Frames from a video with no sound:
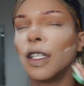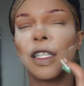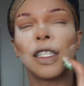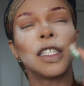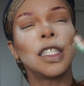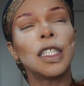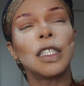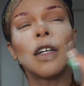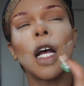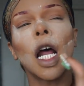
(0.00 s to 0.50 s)

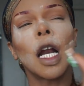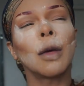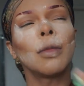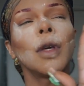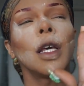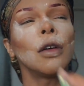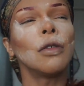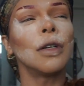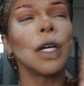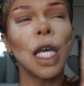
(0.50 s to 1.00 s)
She tried to
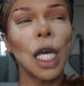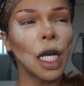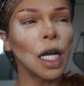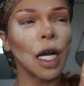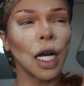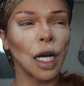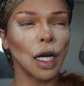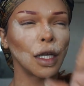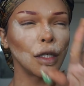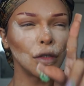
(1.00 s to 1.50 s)
be
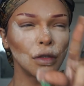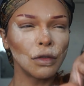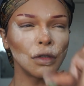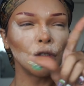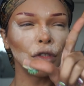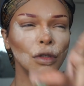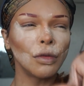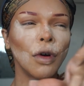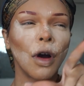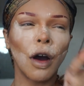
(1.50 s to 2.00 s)
weird.
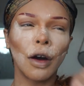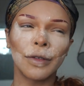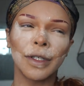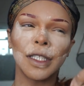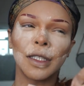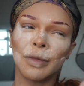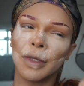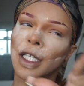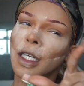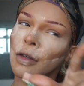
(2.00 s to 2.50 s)
You
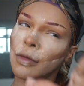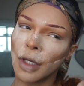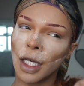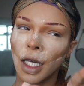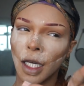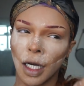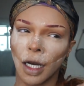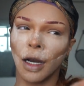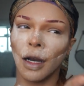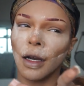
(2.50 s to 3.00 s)
always be
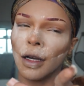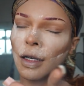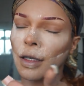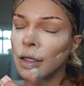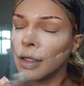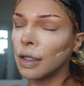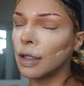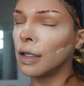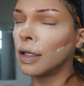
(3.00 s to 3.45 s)
weird.